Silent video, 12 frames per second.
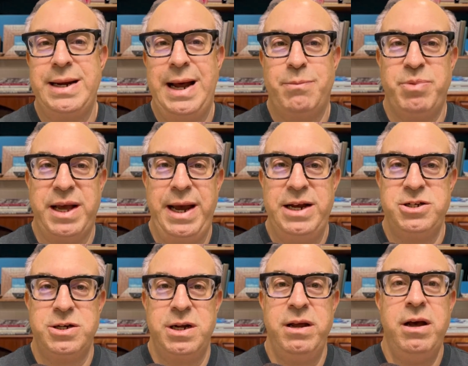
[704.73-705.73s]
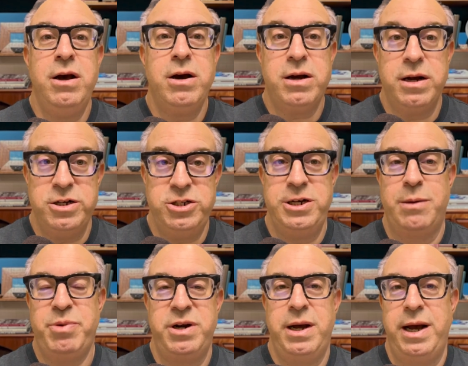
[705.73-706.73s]
application could
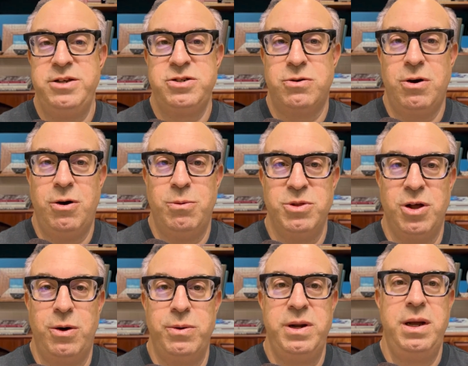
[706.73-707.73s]
jeopardize your home loan.